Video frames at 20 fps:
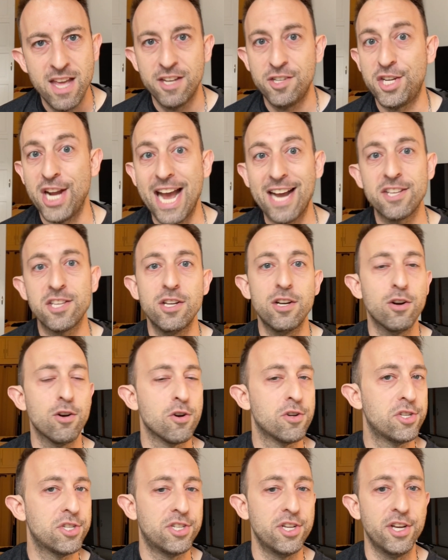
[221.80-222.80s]
Jackson
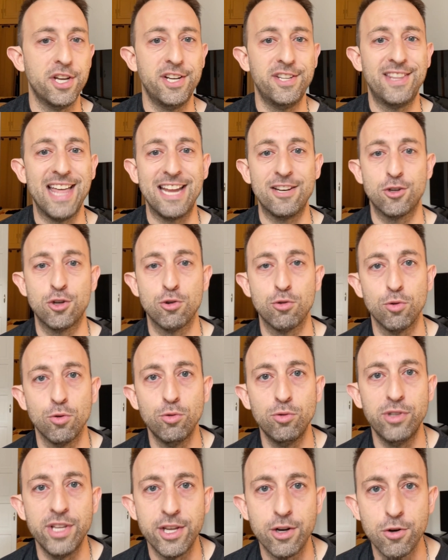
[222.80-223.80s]
understood that
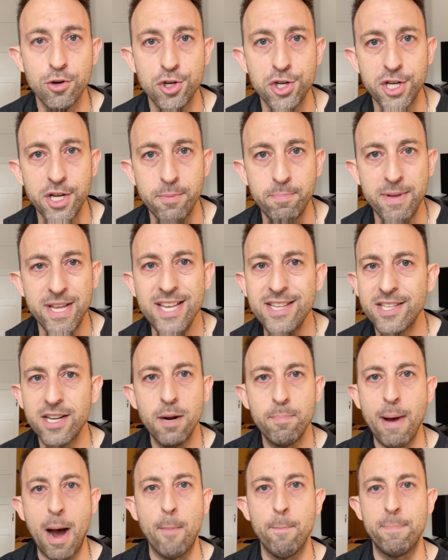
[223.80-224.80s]
true leadership isn't
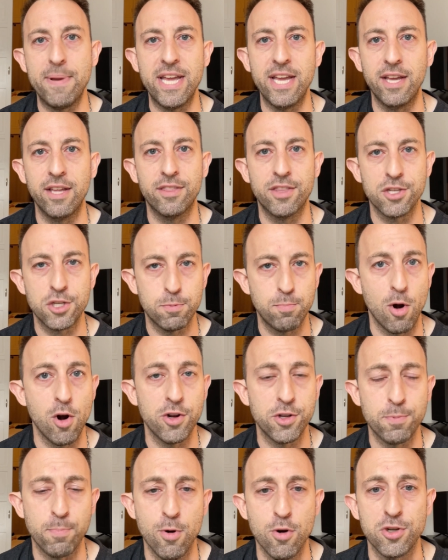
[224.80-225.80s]
about being the
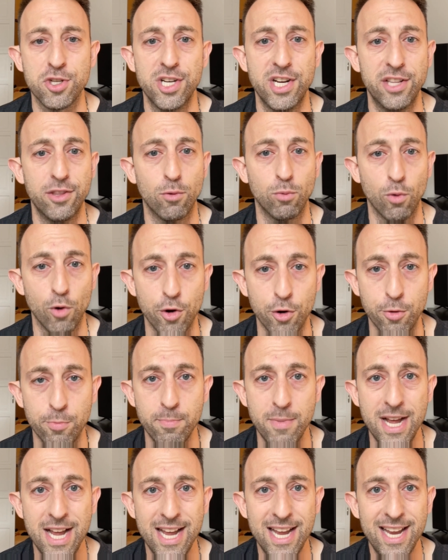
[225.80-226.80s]
smartest person in the
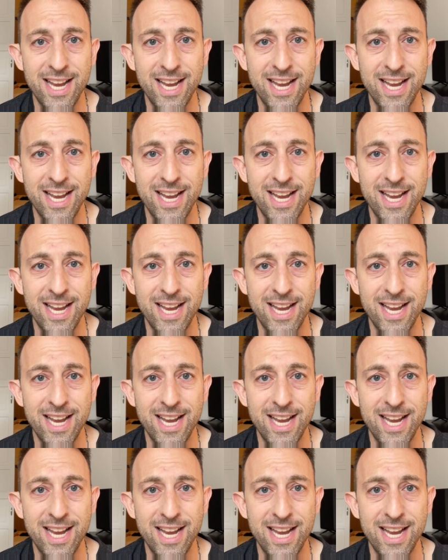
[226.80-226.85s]
room,